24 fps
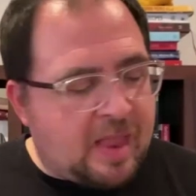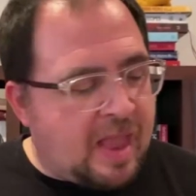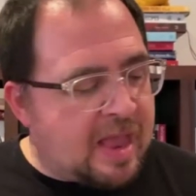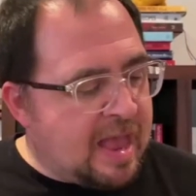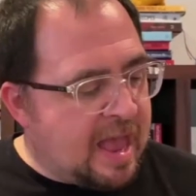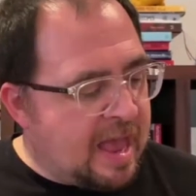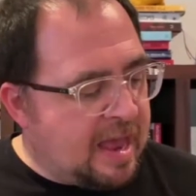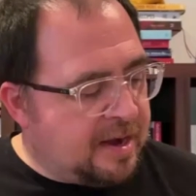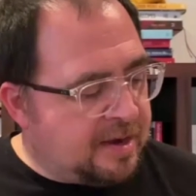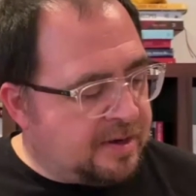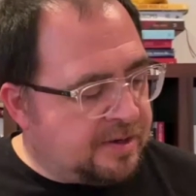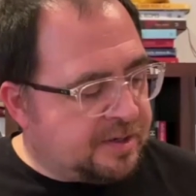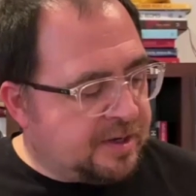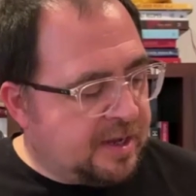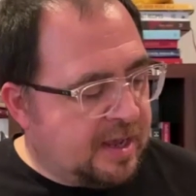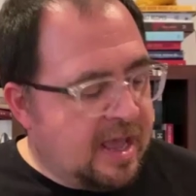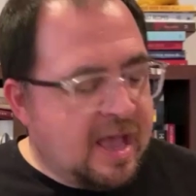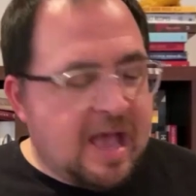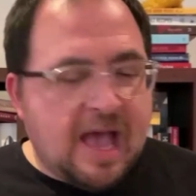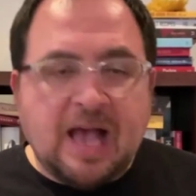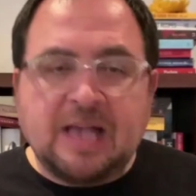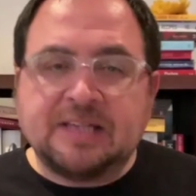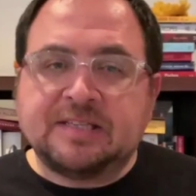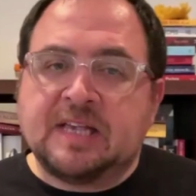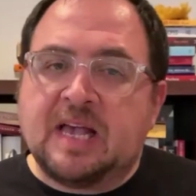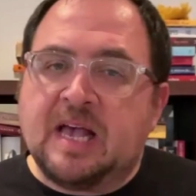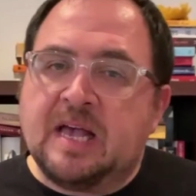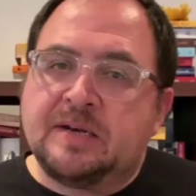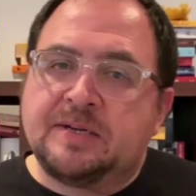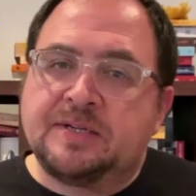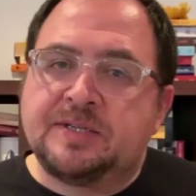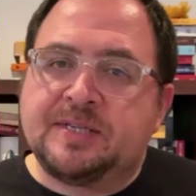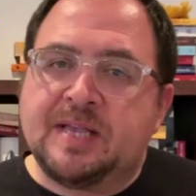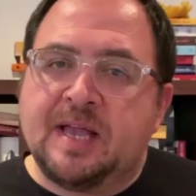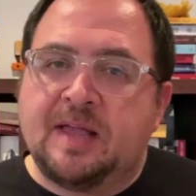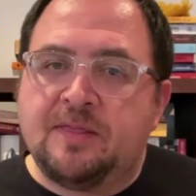And as I
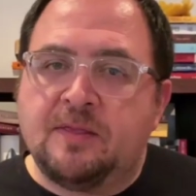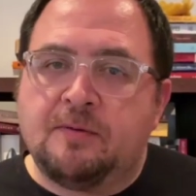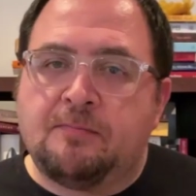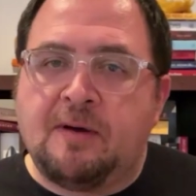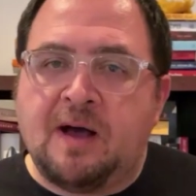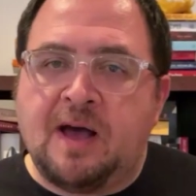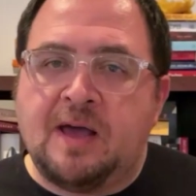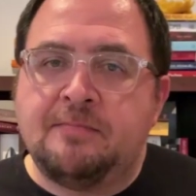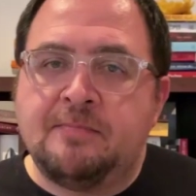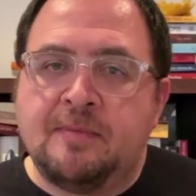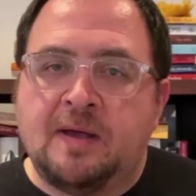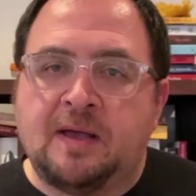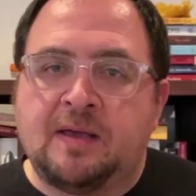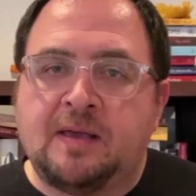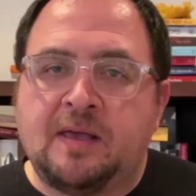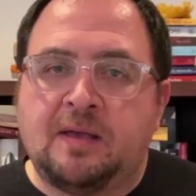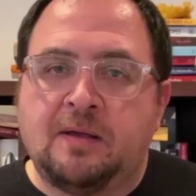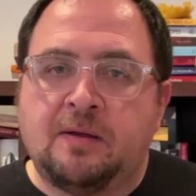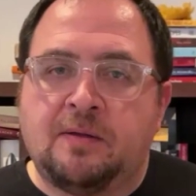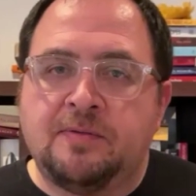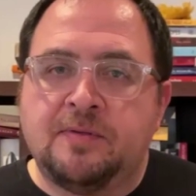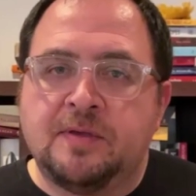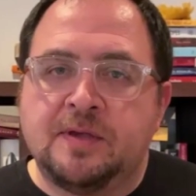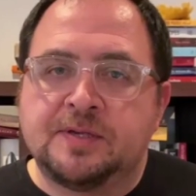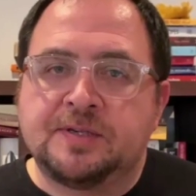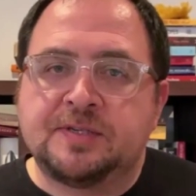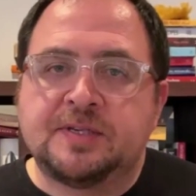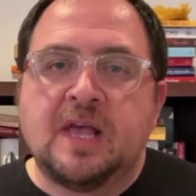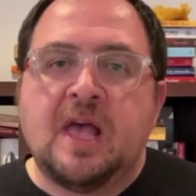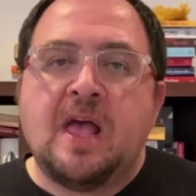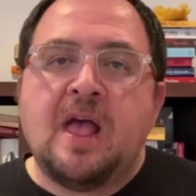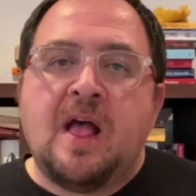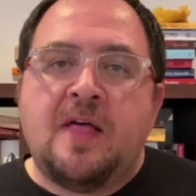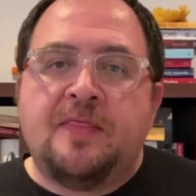understand the winemaking on this,